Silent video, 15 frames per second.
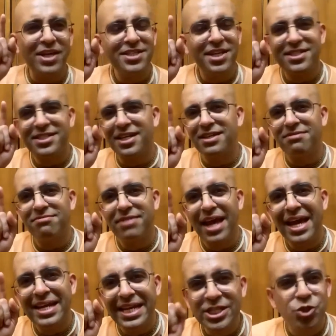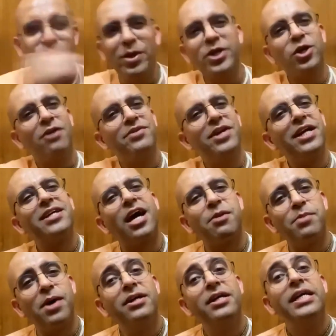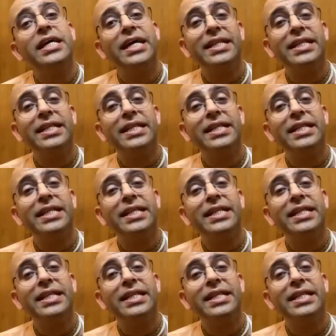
was just an instrument of that karma.